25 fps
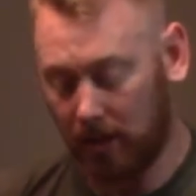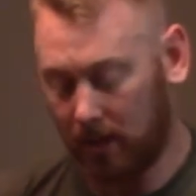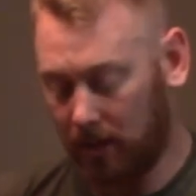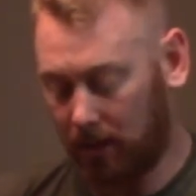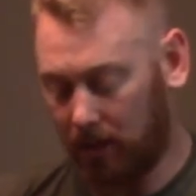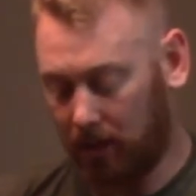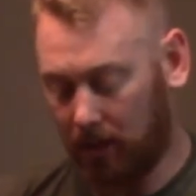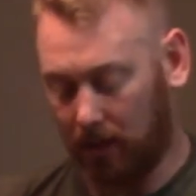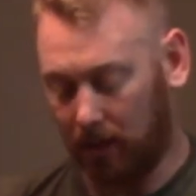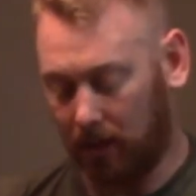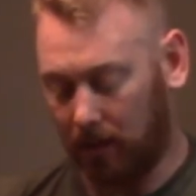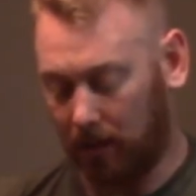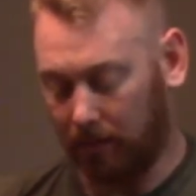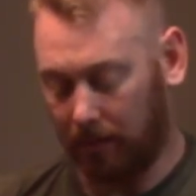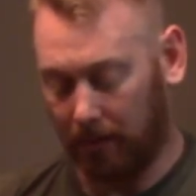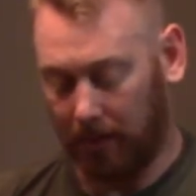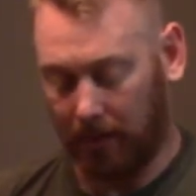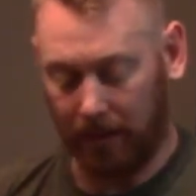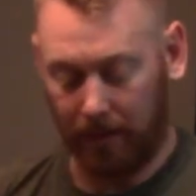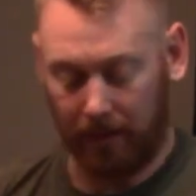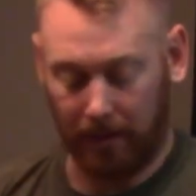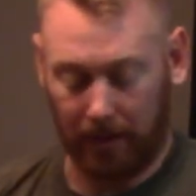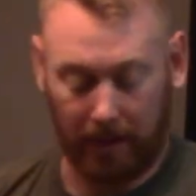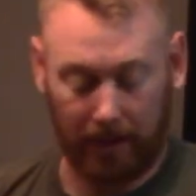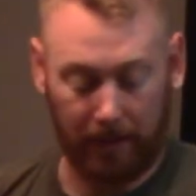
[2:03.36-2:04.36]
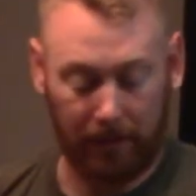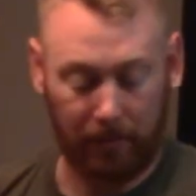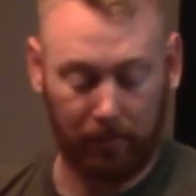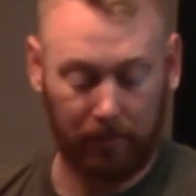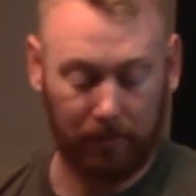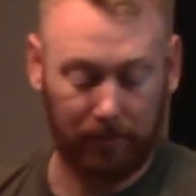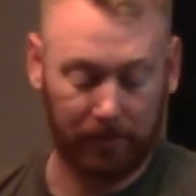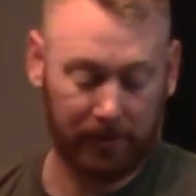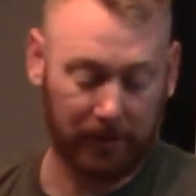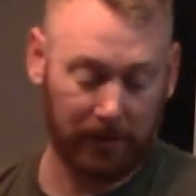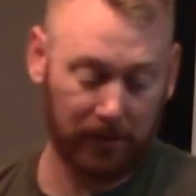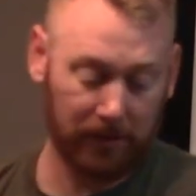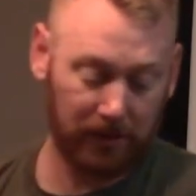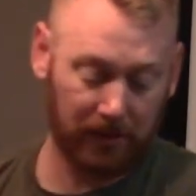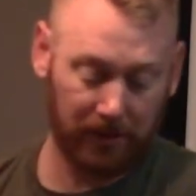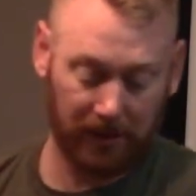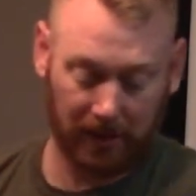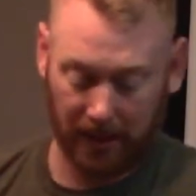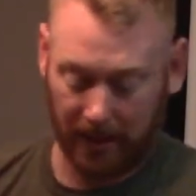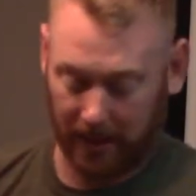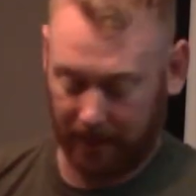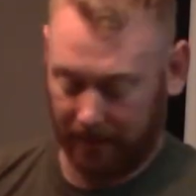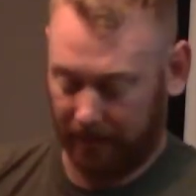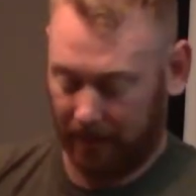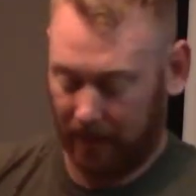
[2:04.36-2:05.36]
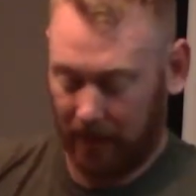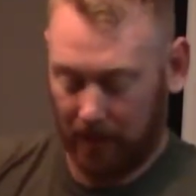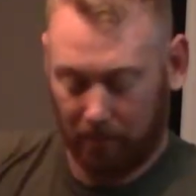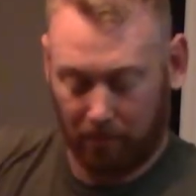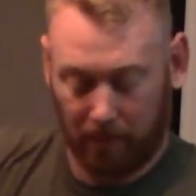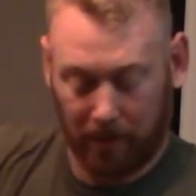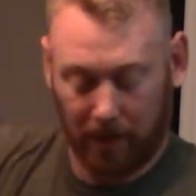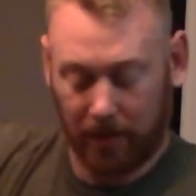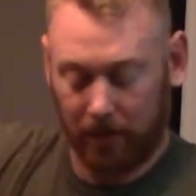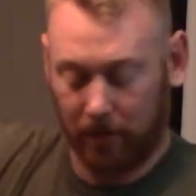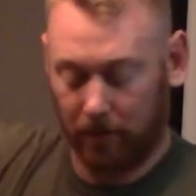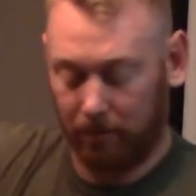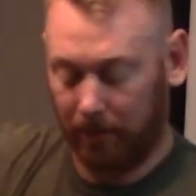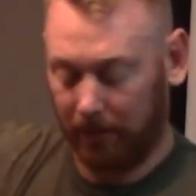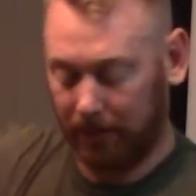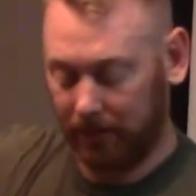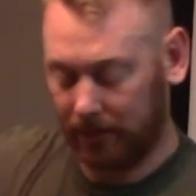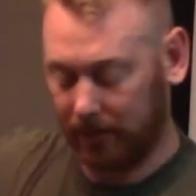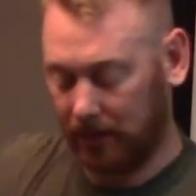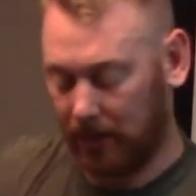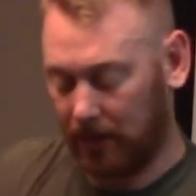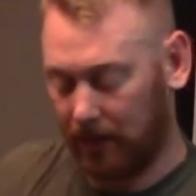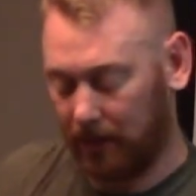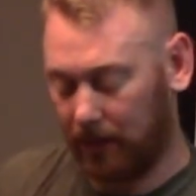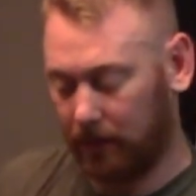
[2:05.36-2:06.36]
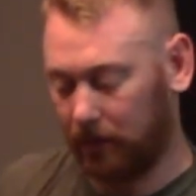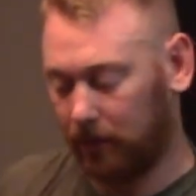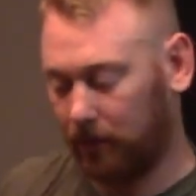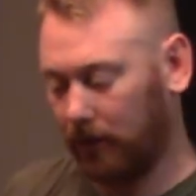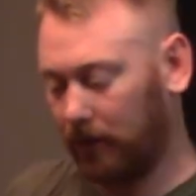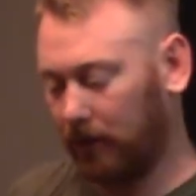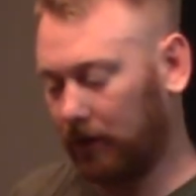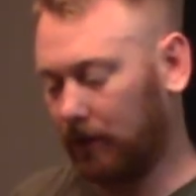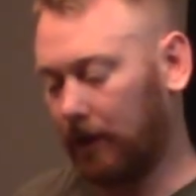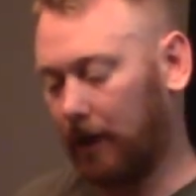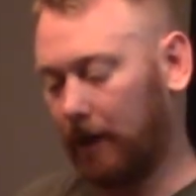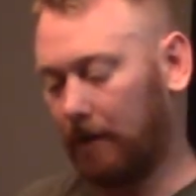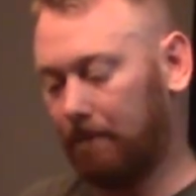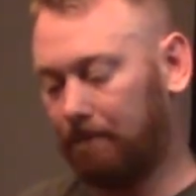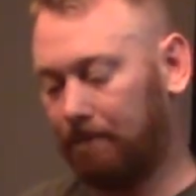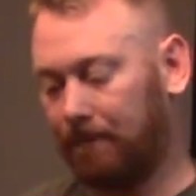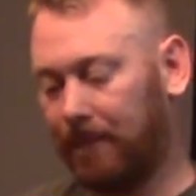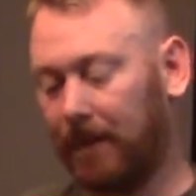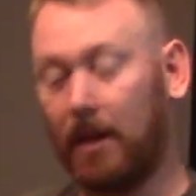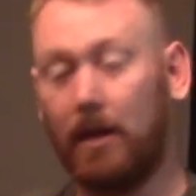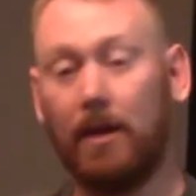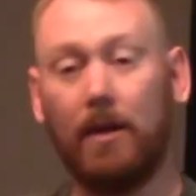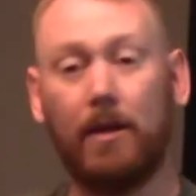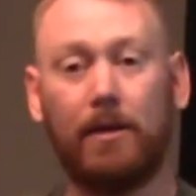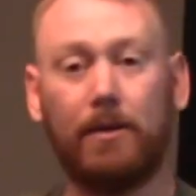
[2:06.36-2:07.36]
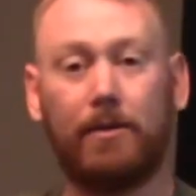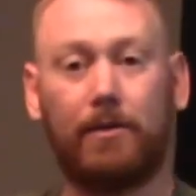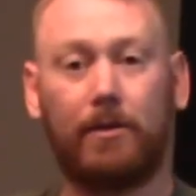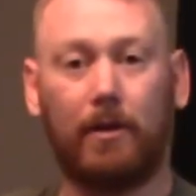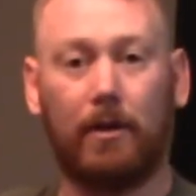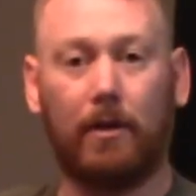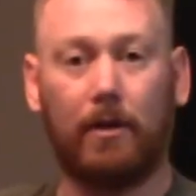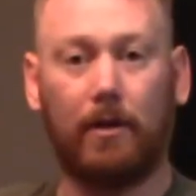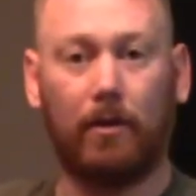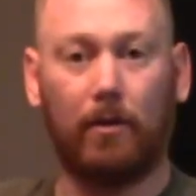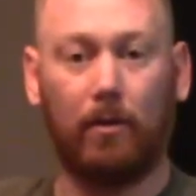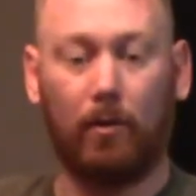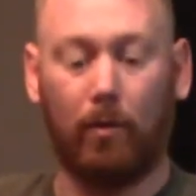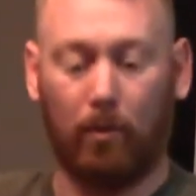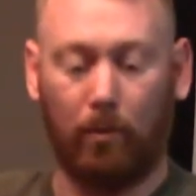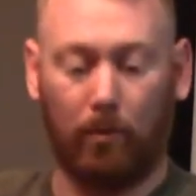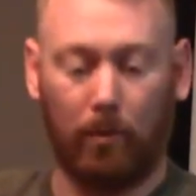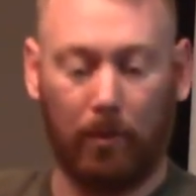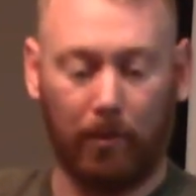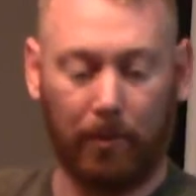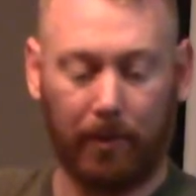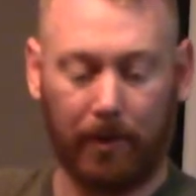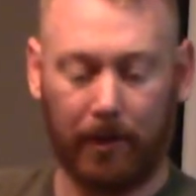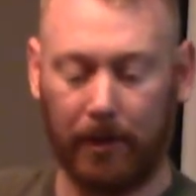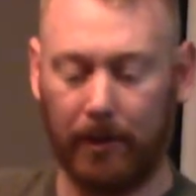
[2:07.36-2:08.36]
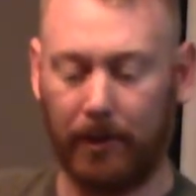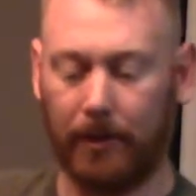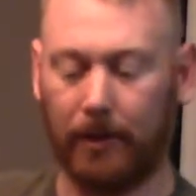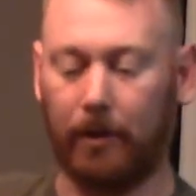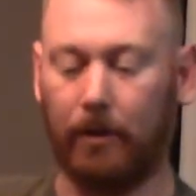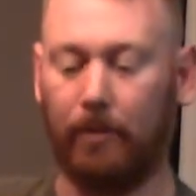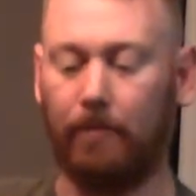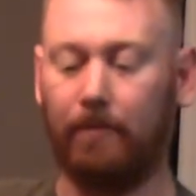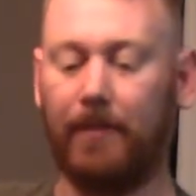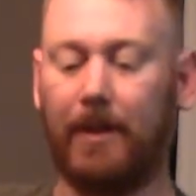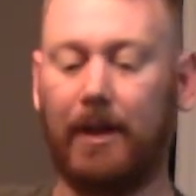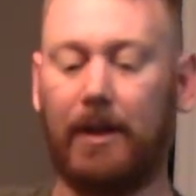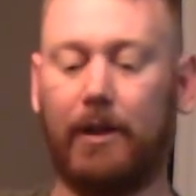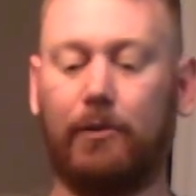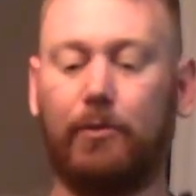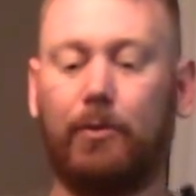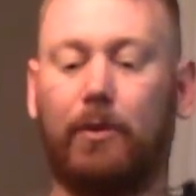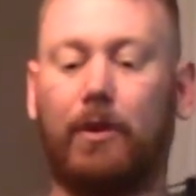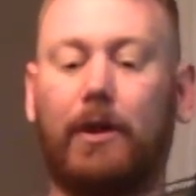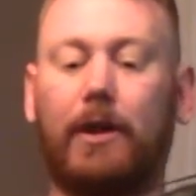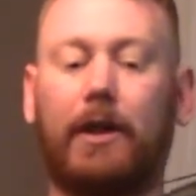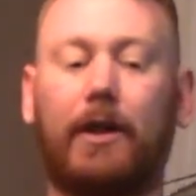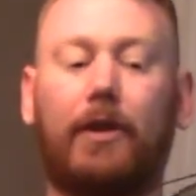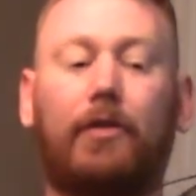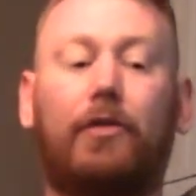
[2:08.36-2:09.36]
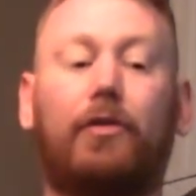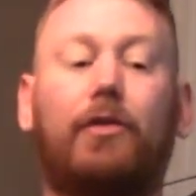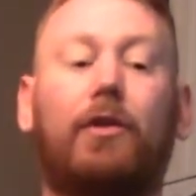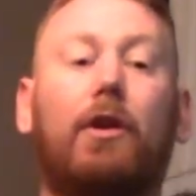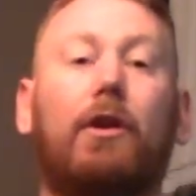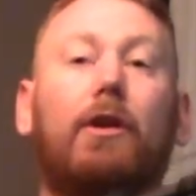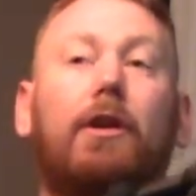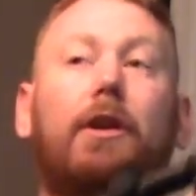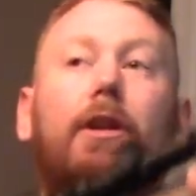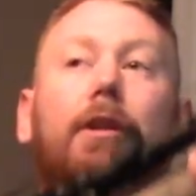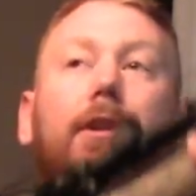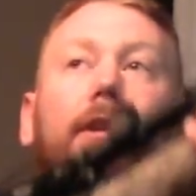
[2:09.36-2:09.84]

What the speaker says: and I will essentially have a brand new buttstock and trigger guard. So what we're going to do is we're going to get started.